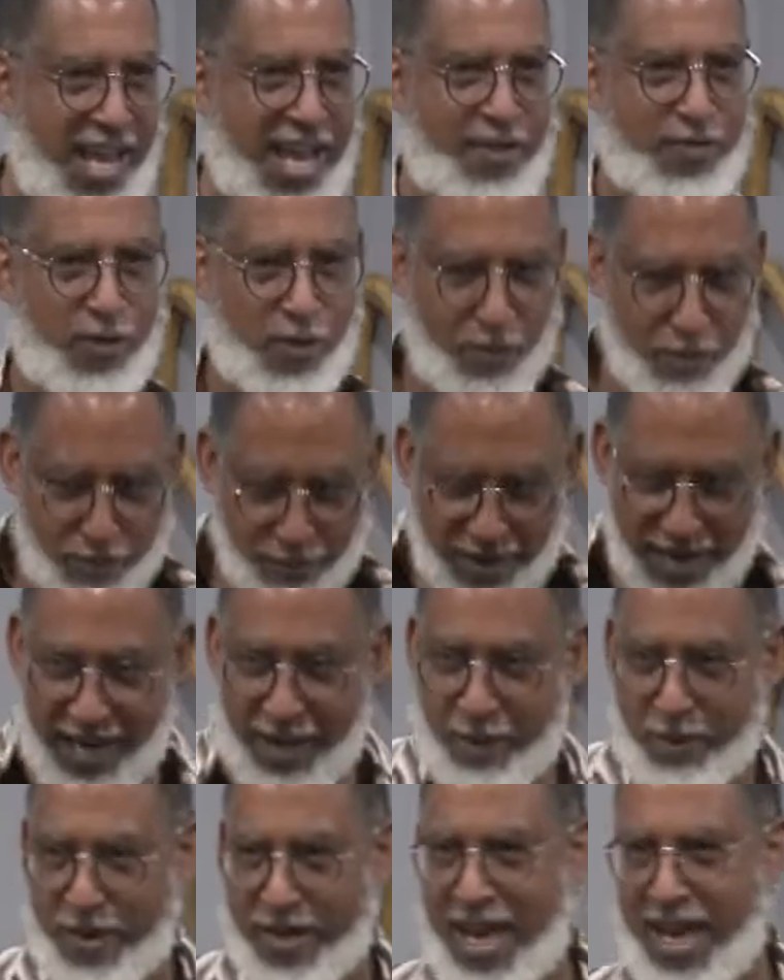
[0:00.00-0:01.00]
have on
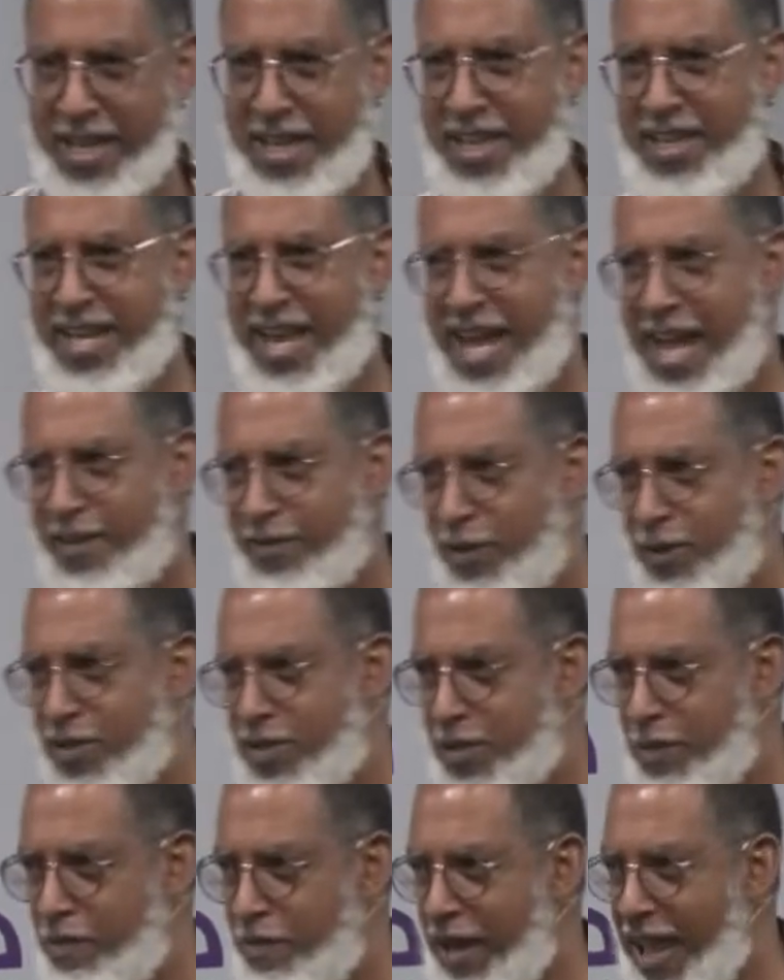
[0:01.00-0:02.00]
brown, but I need to have on
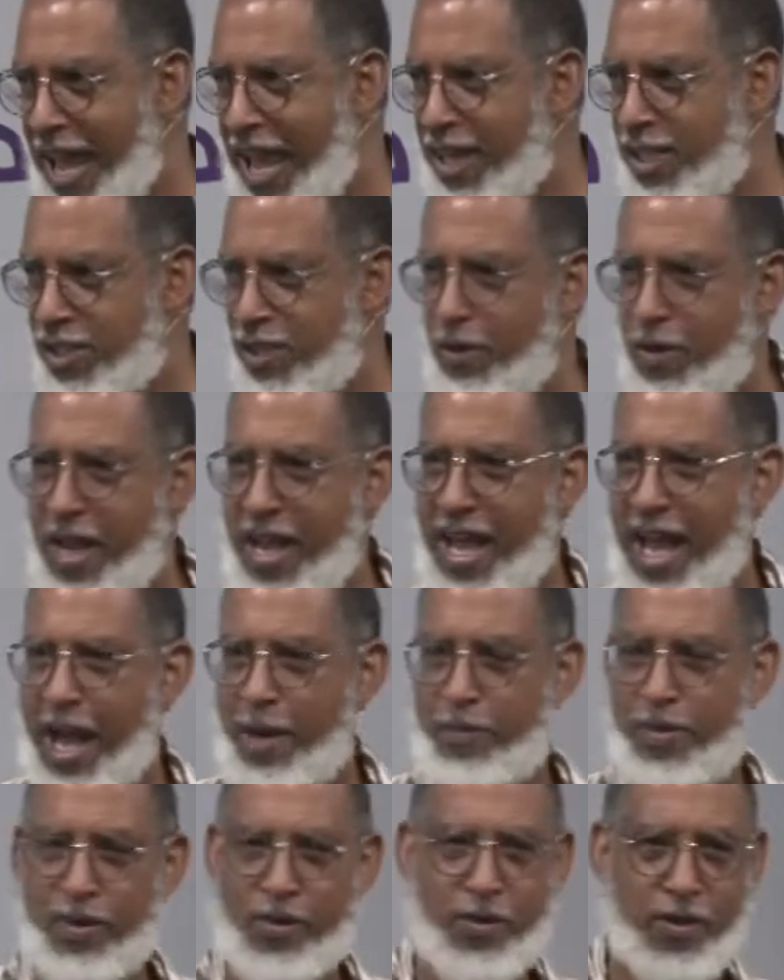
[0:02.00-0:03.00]
some black. So I
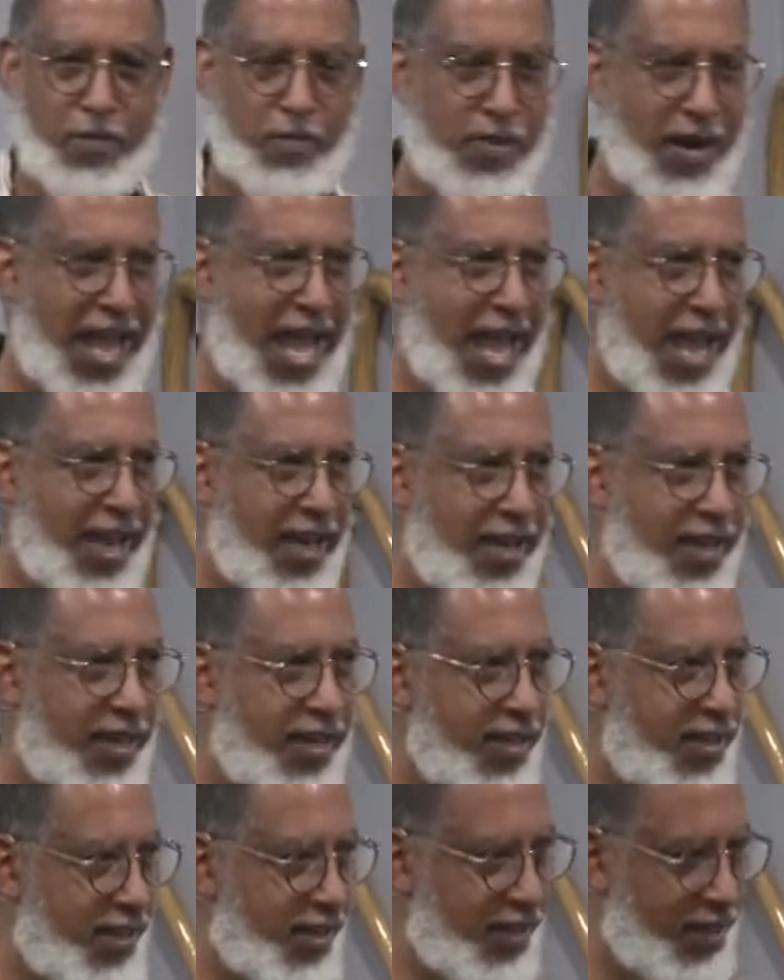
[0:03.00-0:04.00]
put on a black
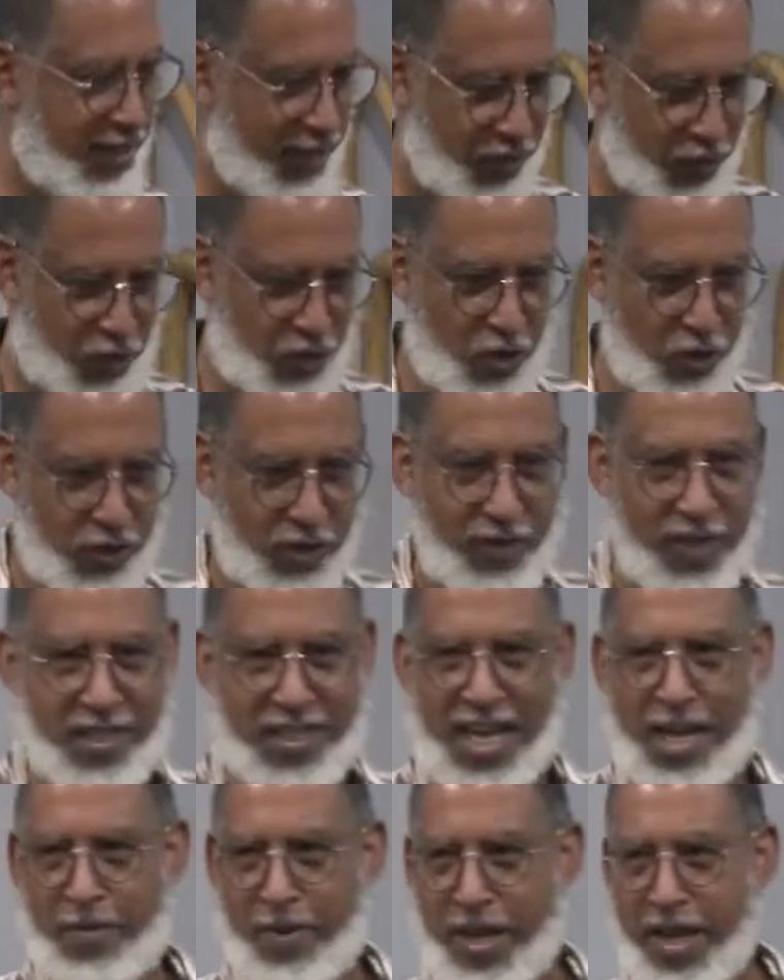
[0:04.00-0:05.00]
shirt over
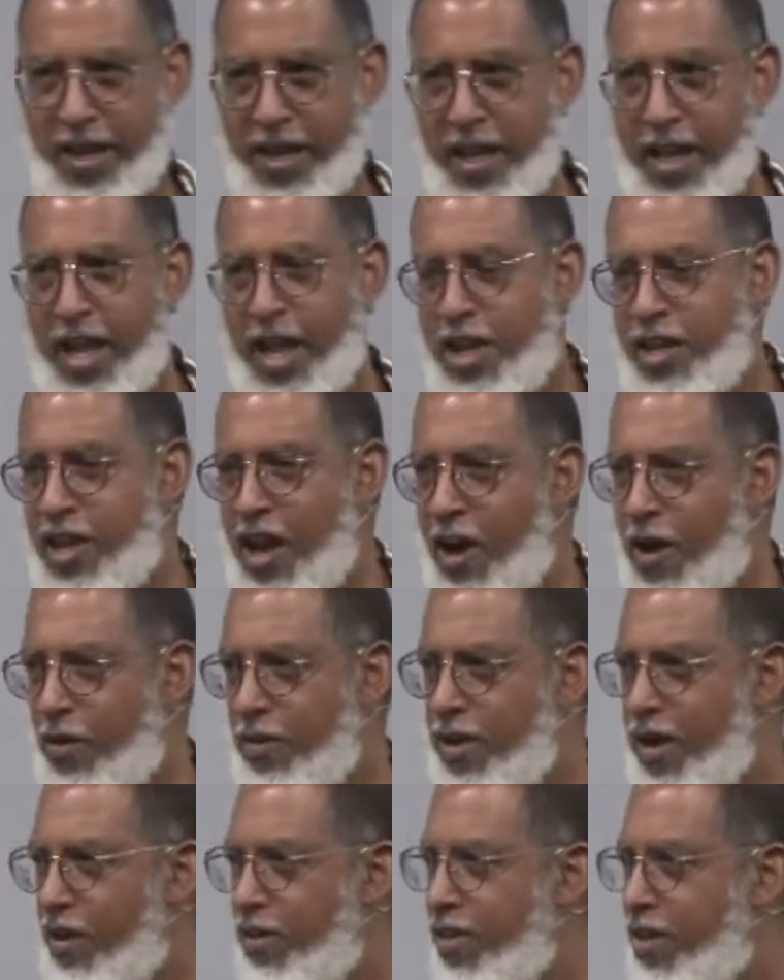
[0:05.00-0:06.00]
top of that.
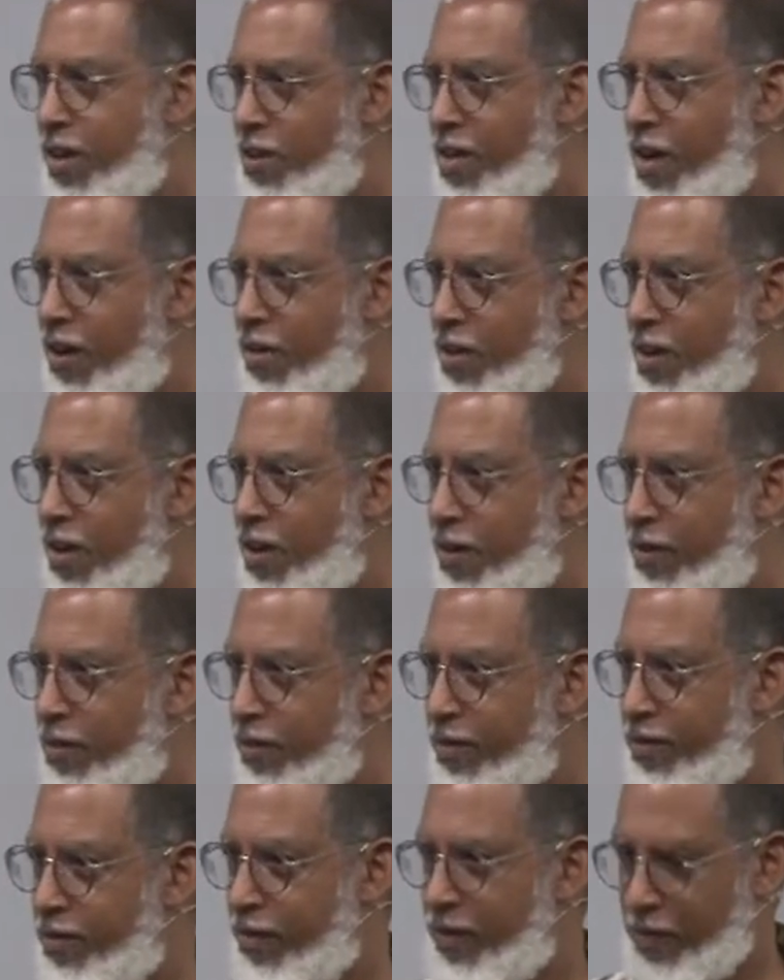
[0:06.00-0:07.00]
Y'all, y'all, y'all,
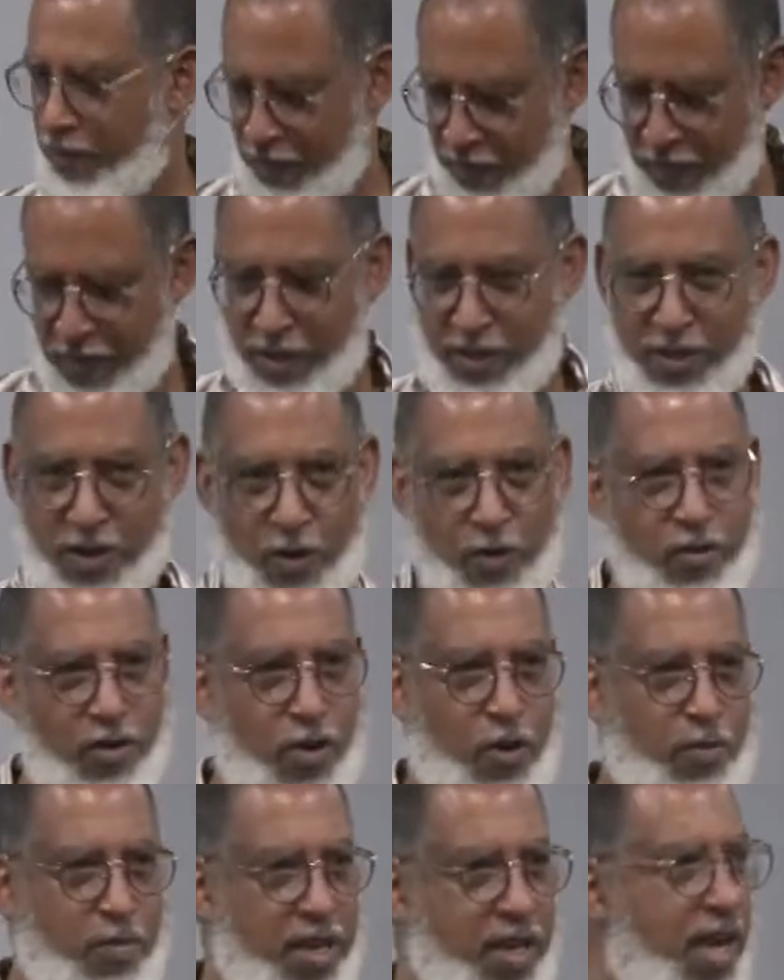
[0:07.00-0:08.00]
y'all don't
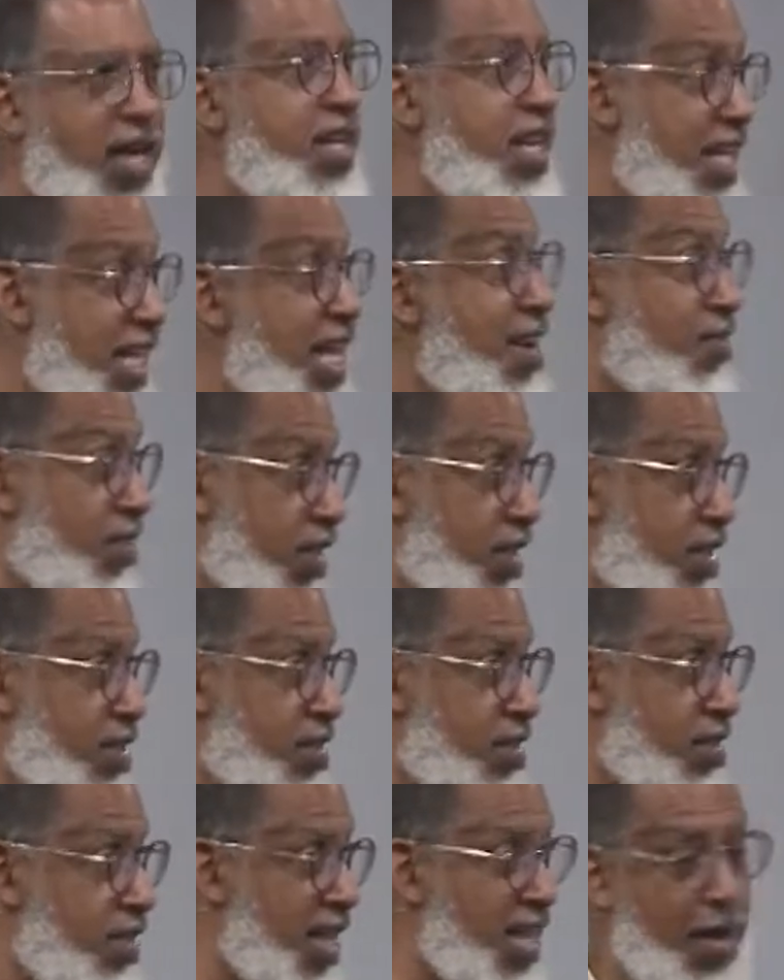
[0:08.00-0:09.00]
know, but underneath
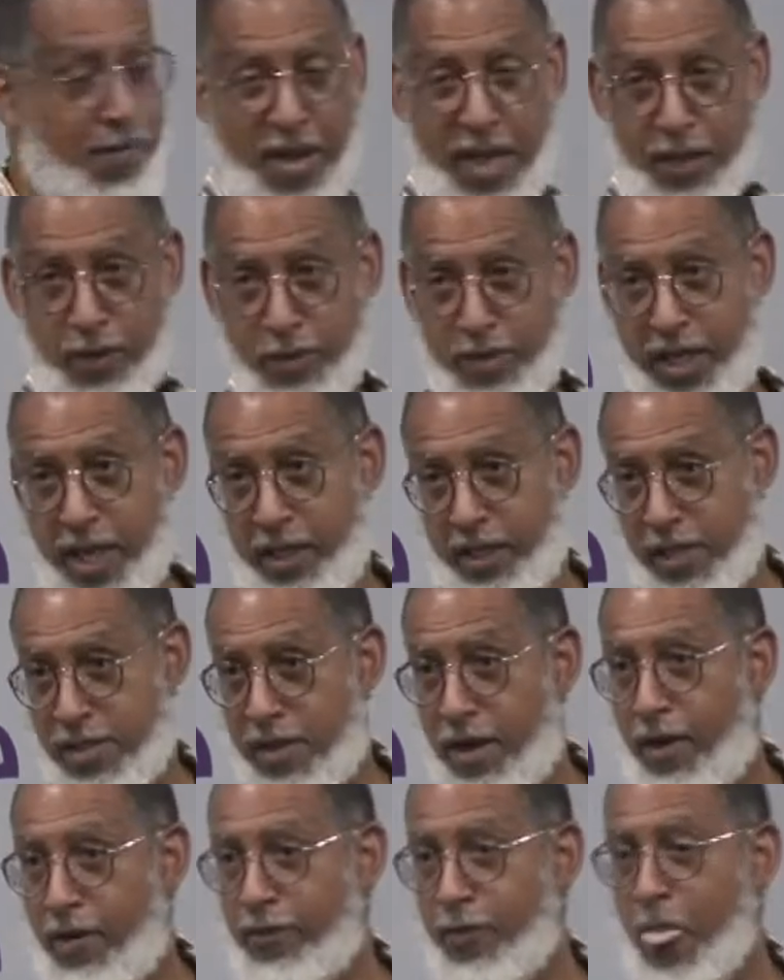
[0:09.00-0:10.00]
this, and I'm not going to take this
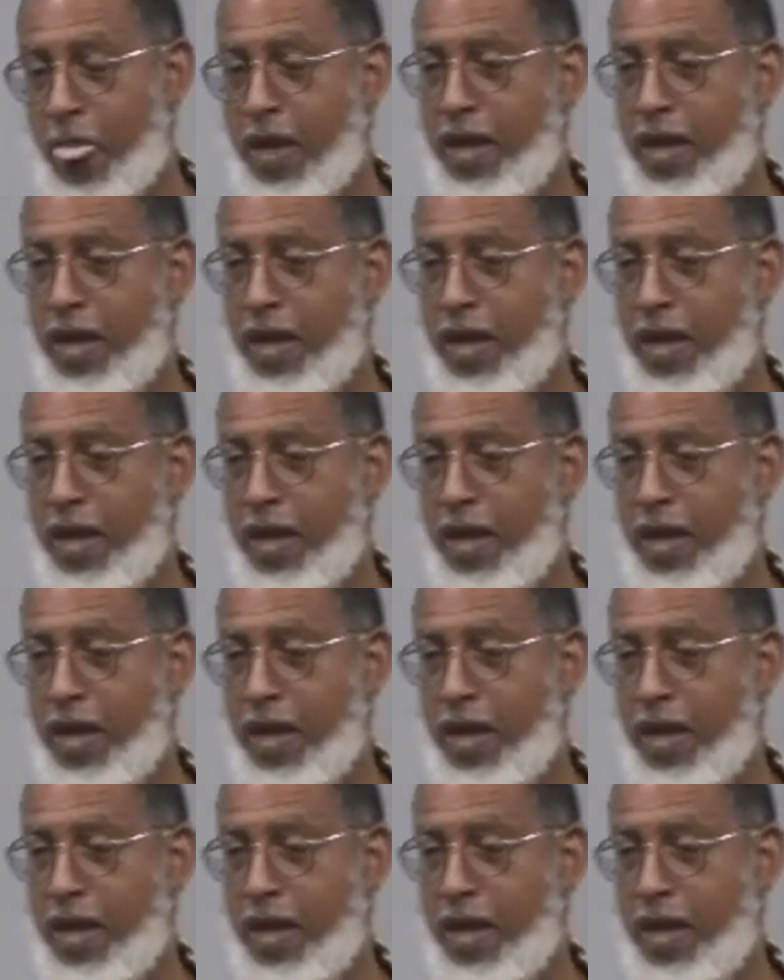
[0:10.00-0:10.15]
off,